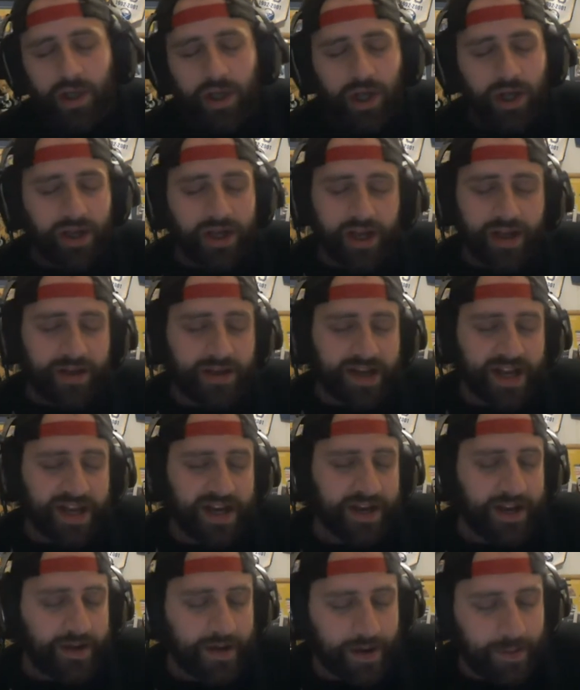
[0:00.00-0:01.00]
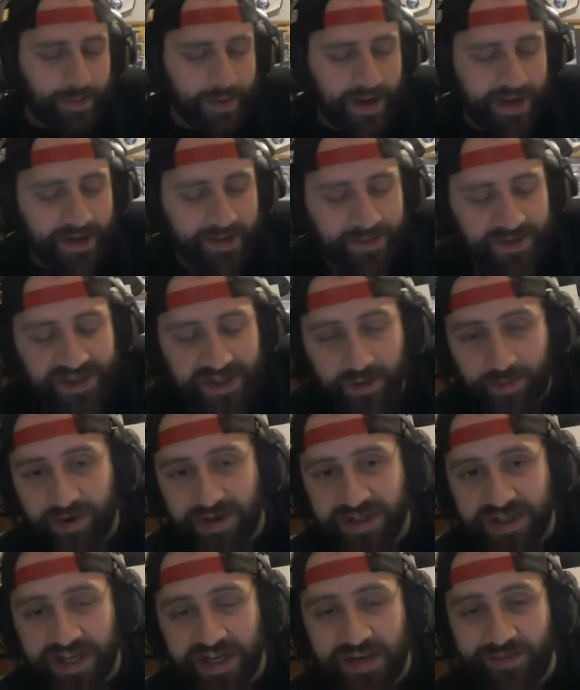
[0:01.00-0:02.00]
I'm not going to sit here and
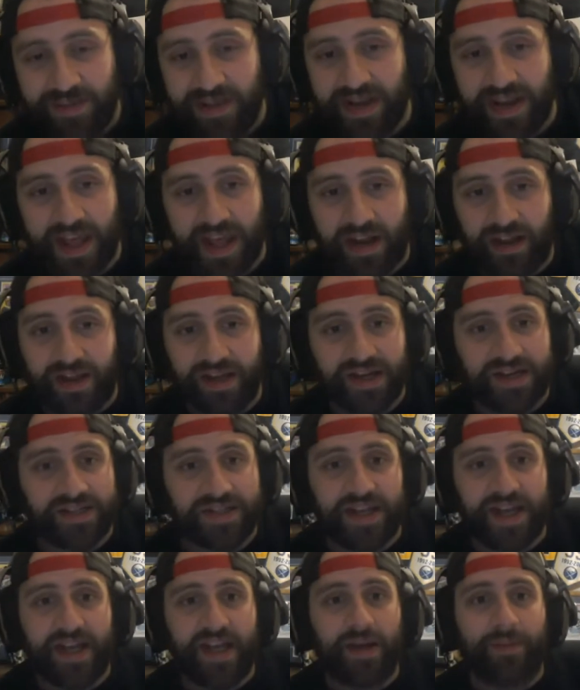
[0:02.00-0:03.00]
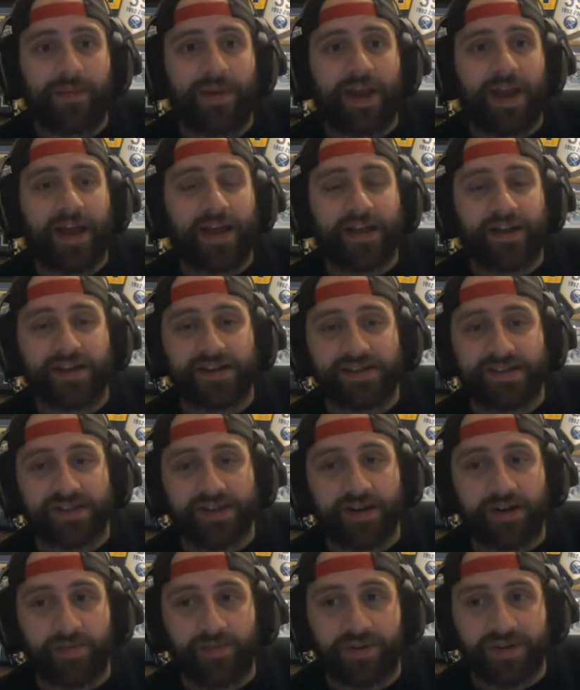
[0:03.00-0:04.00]
pretend to be an analytics guy. I'm not going to
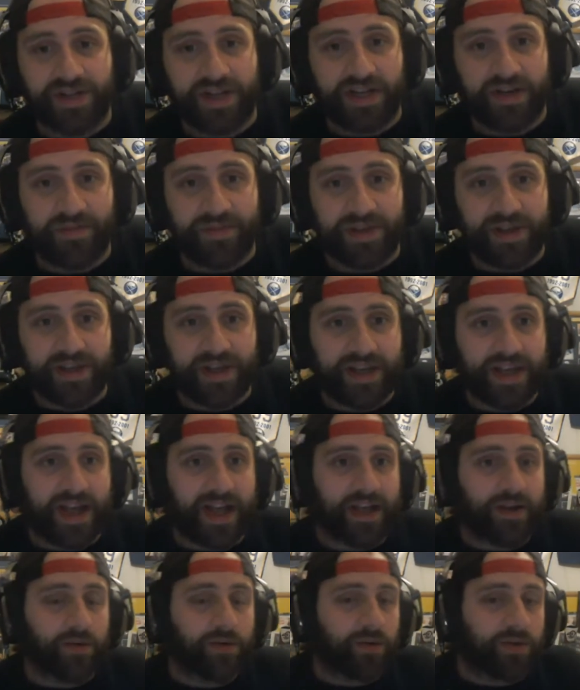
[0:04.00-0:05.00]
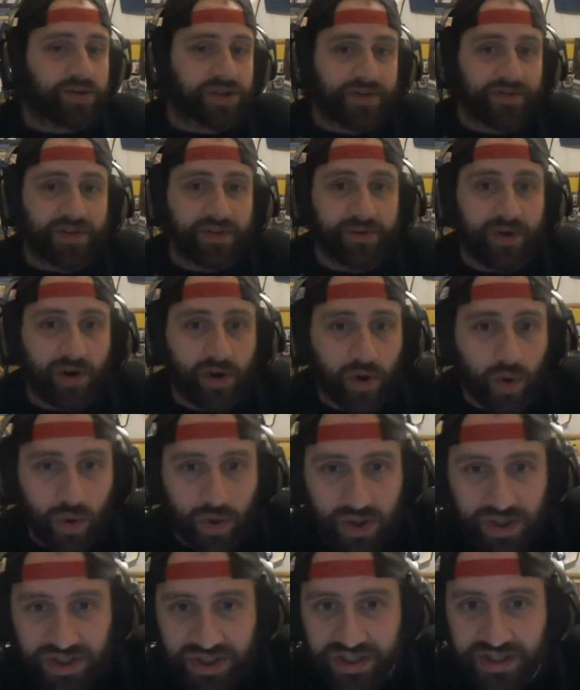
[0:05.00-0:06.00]
sit here and pretend to be a guy who knows everything about
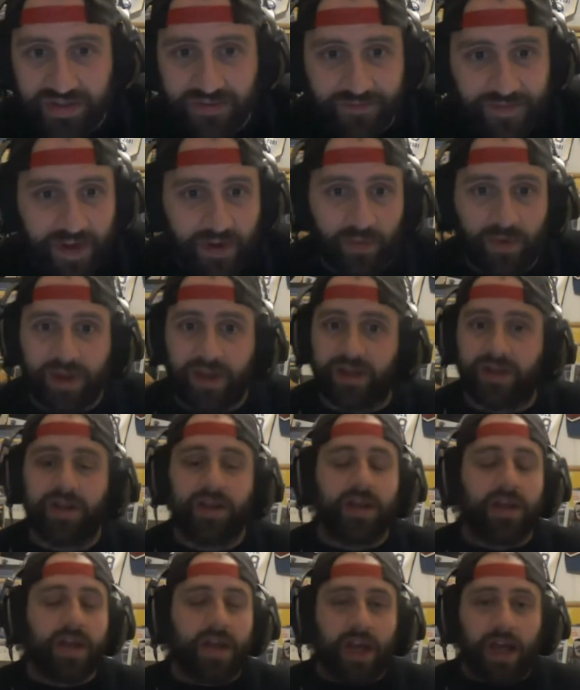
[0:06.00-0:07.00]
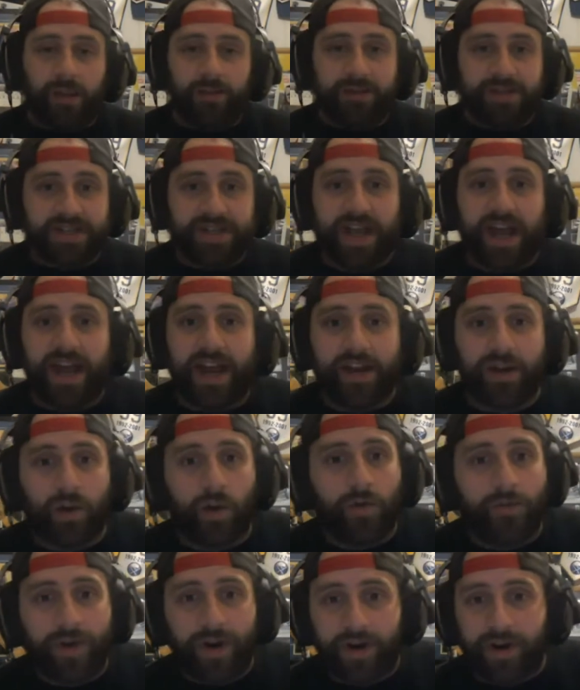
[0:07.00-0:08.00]
Corsi and Fenwick. And I'm just not. I
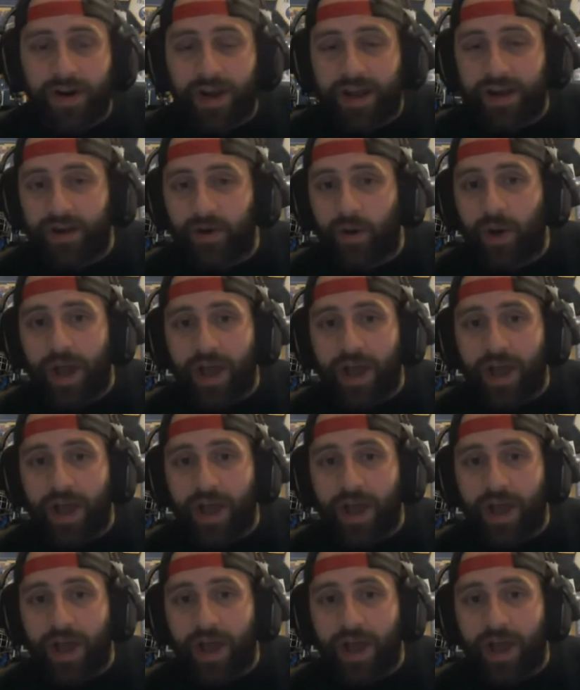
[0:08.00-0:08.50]
know.